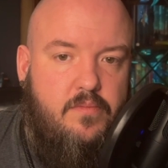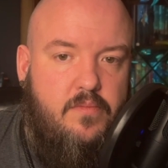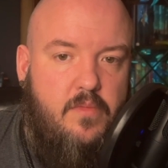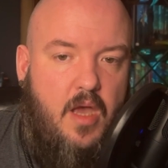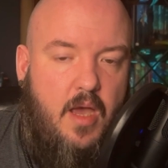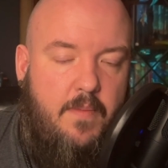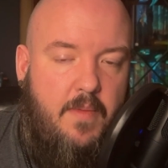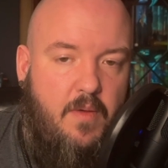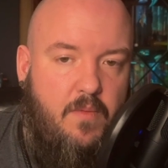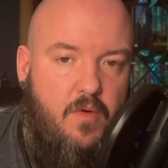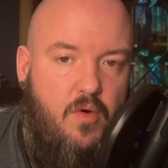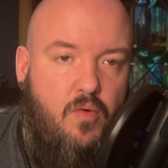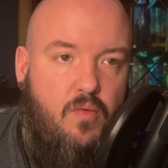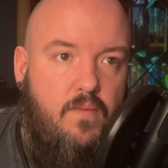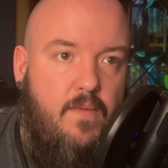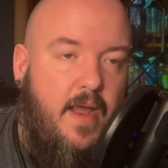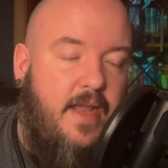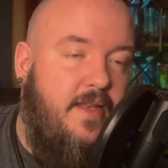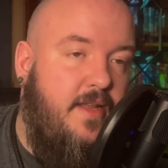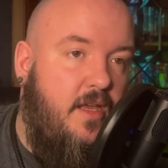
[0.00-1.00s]
I mean,
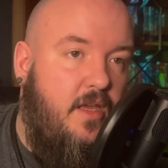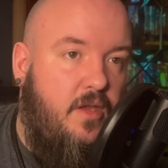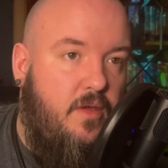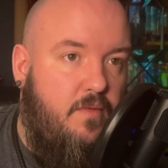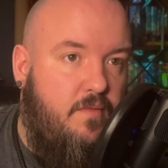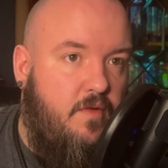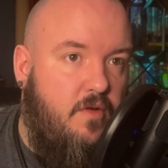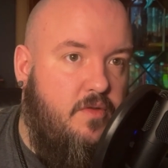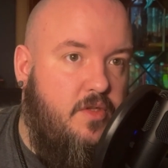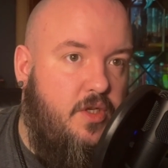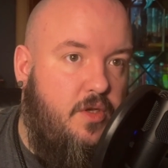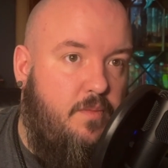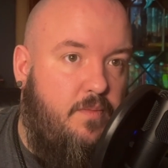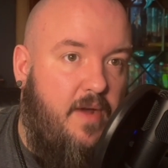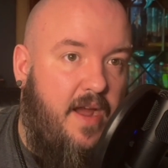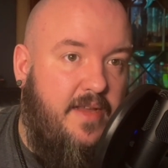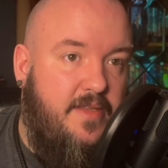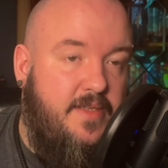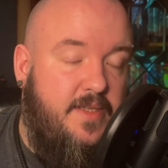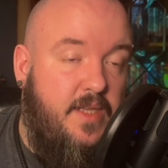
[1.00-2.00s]
already you've got two
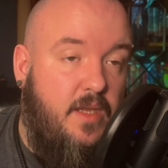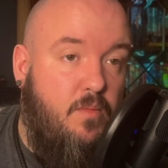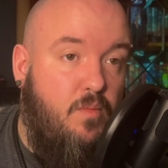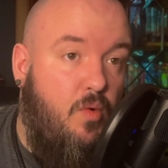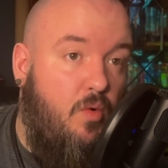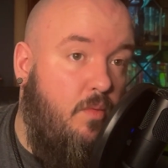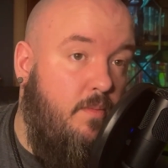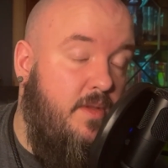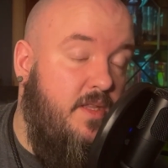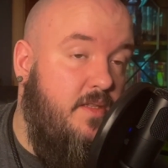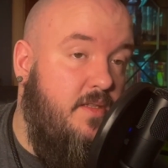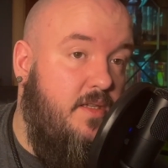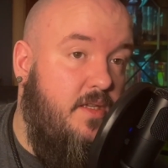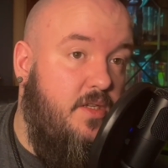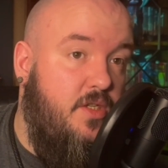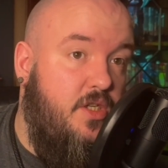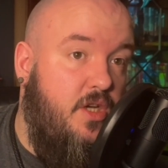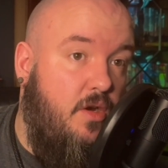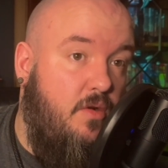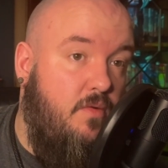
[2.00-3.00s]
practicing Mormons as
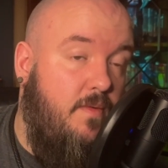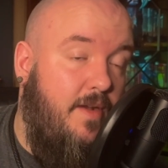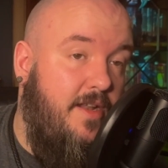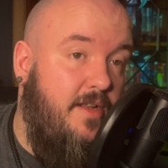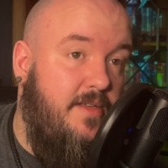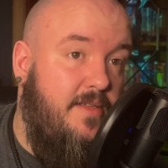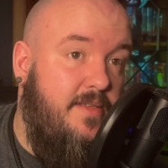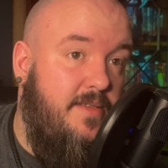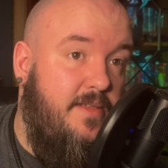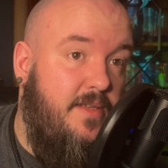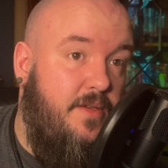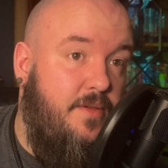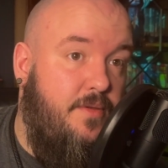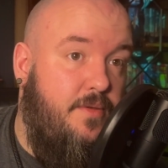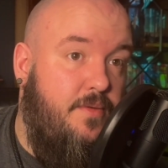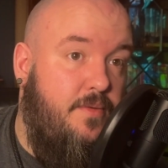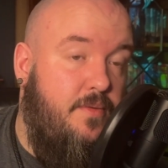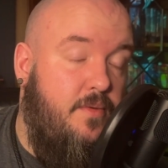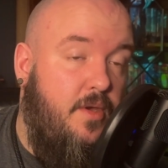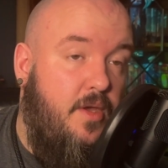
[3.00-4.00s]
showrunners
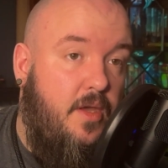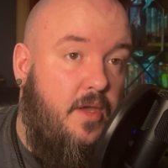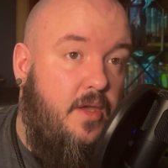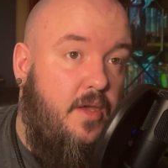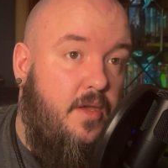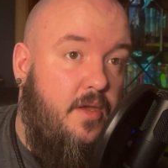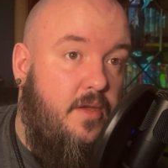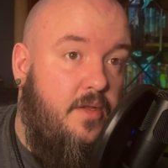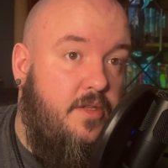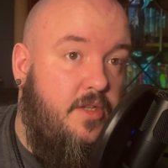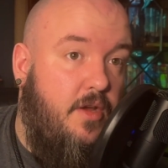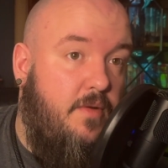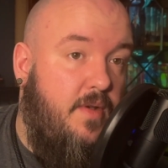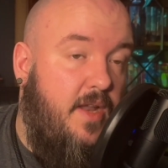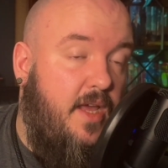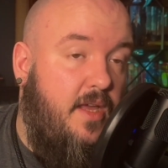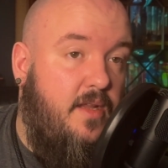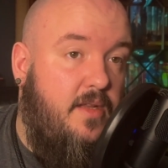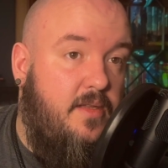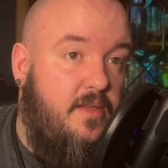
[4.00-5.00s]
who
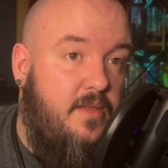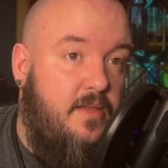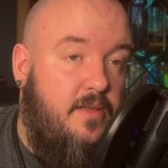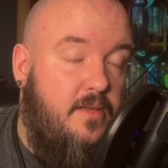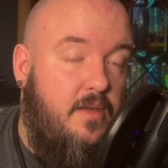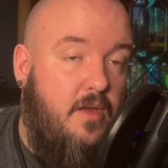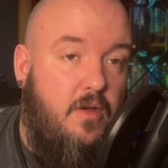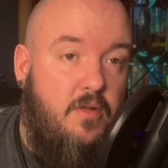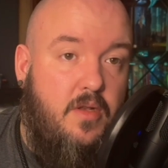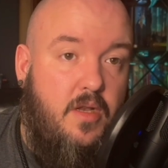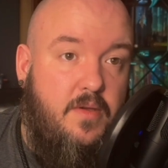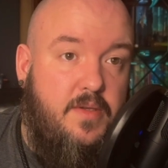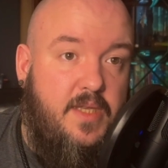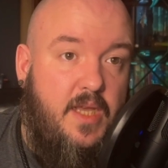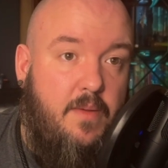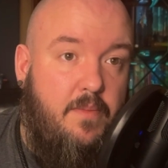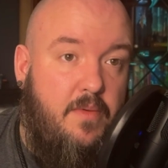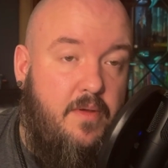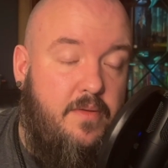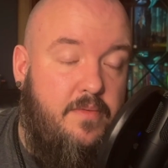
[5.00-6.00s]
donate God knows
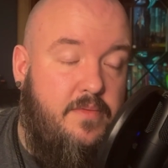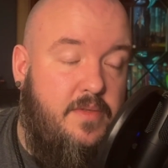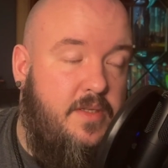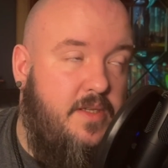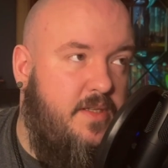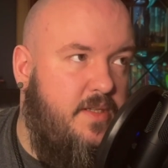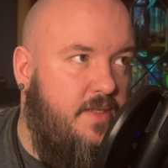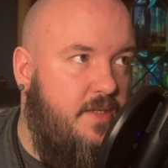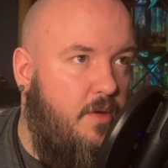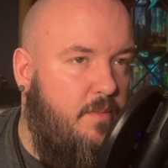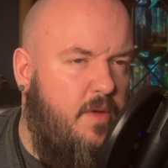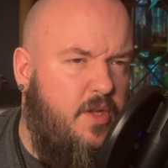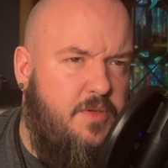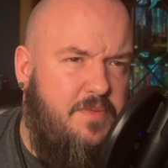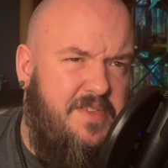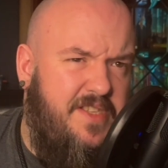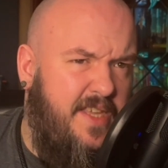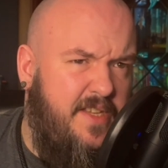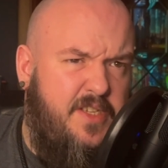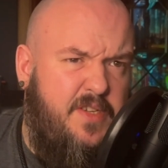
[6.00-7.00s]
how much, so much
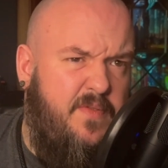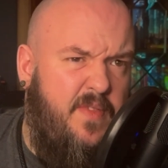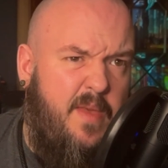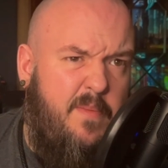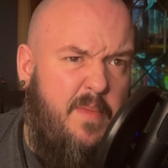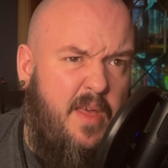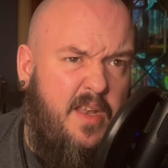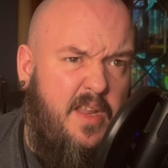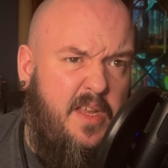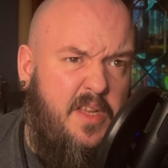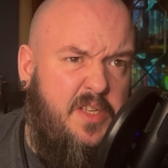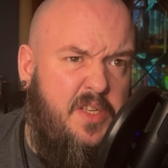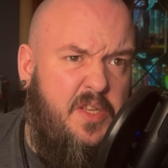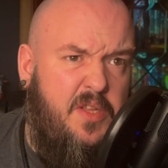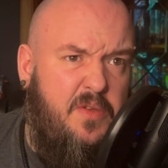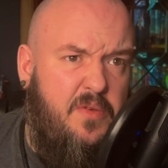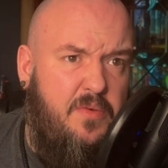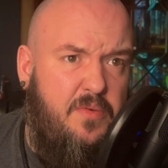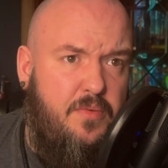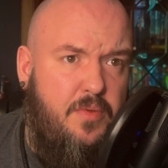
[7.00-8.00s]
percentage of their money
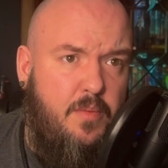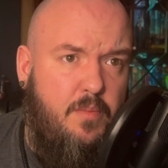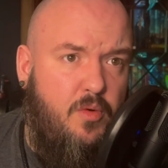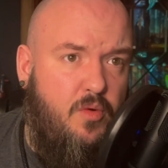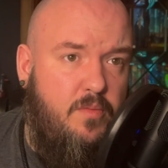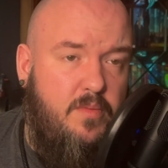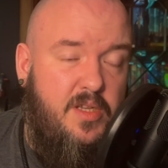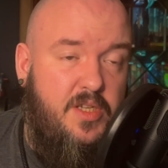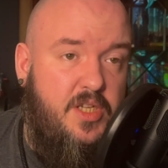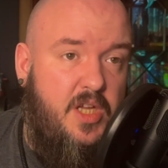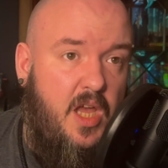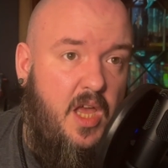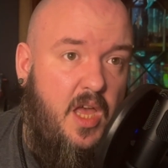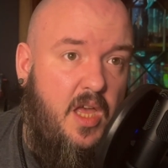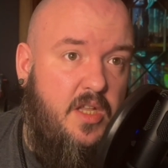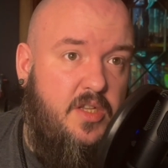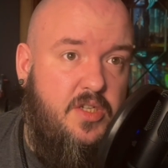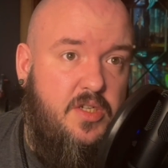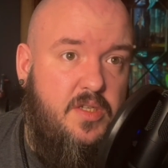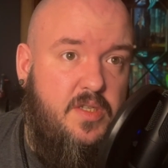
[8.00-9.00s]
to the Mormon
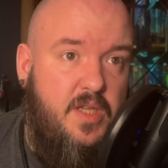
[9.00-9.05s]
Church.